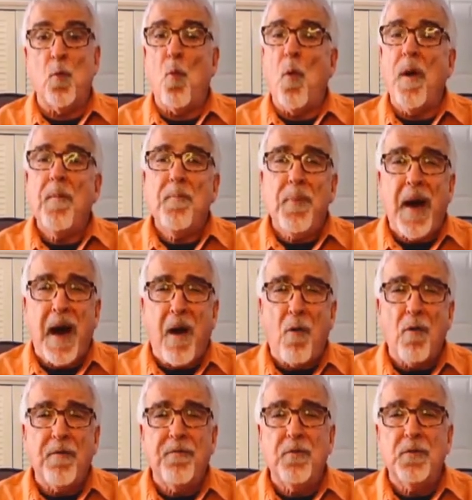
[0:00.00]
one
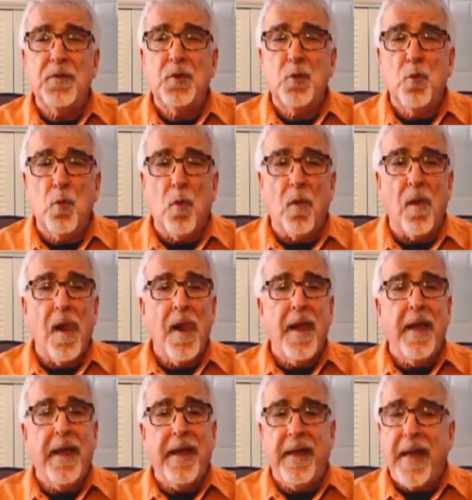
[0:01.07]
powerful tool
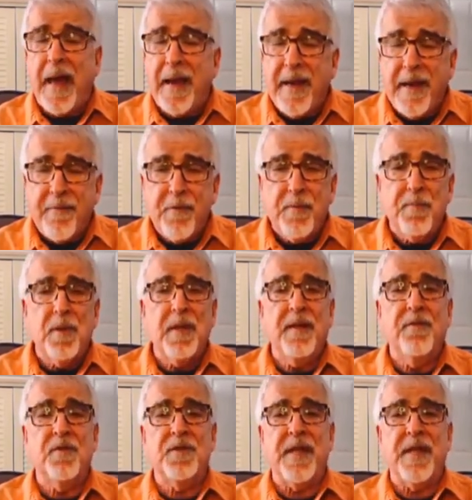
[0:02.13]
at every believer's